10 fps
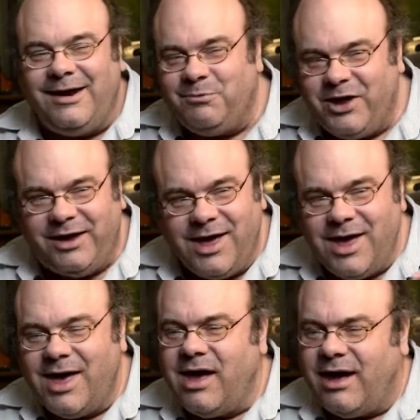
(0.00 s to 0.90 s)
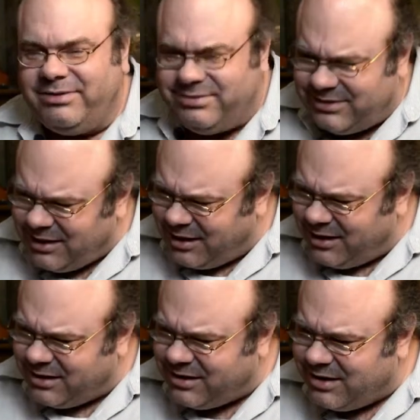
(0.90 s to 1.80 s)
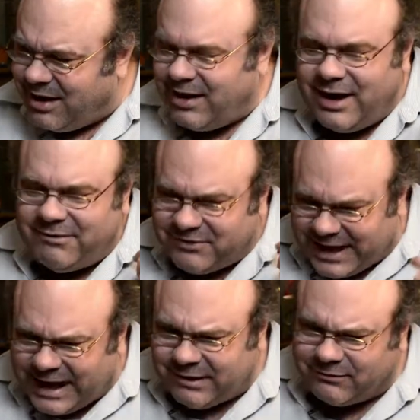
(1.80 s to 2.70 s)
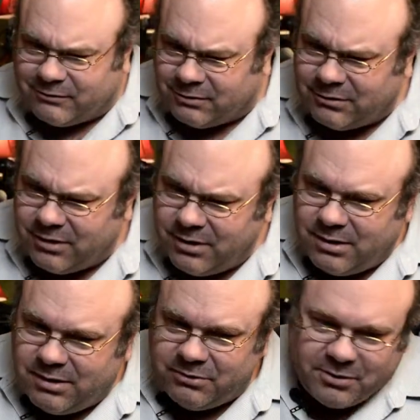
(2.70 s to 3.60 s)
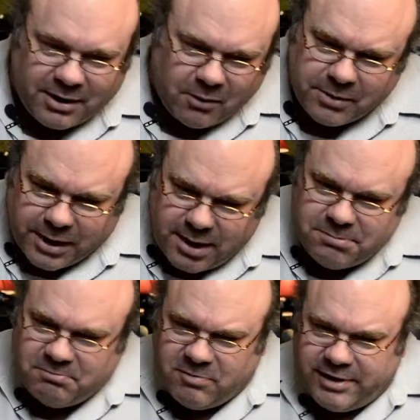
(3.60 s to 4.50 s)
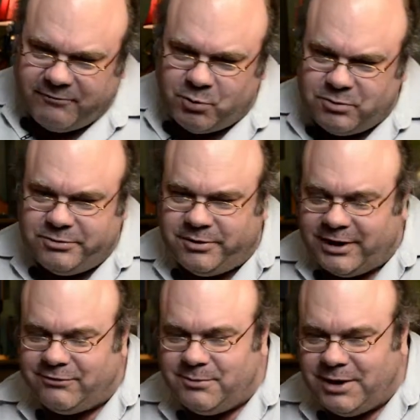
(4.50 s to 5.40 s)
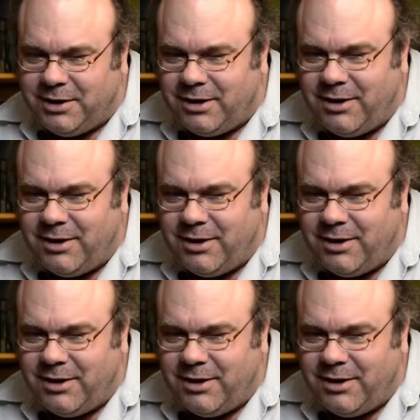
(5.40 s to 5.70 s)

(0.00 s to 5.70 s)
and I'm like, "I think I have to cancel." And they're like, "Okay, whatever, we'll do it next week."